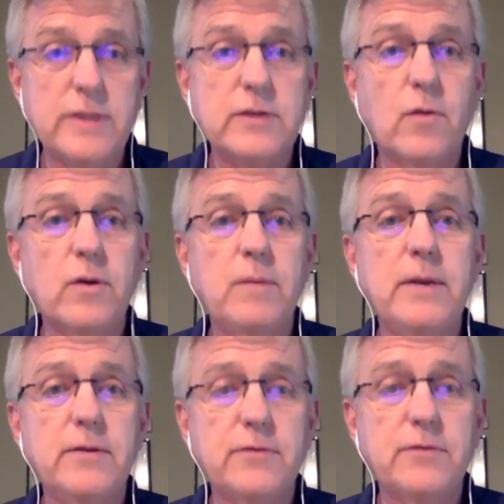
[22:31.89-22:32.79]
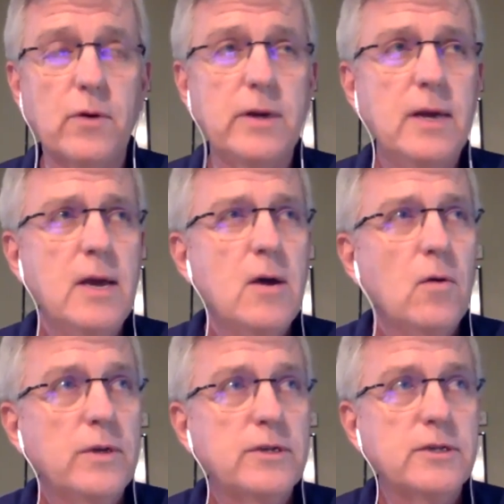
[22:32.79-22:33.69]
It's going to be destroyed,
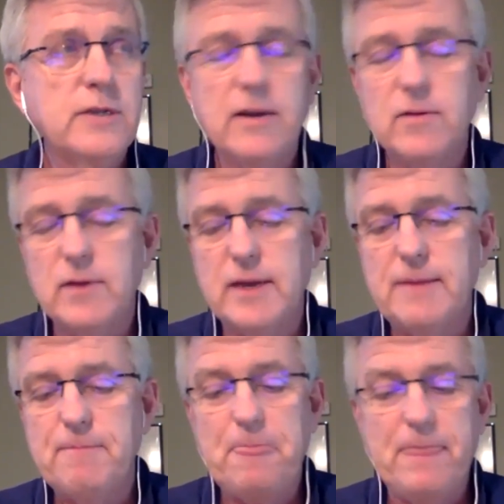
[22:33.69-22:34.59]
which is not only,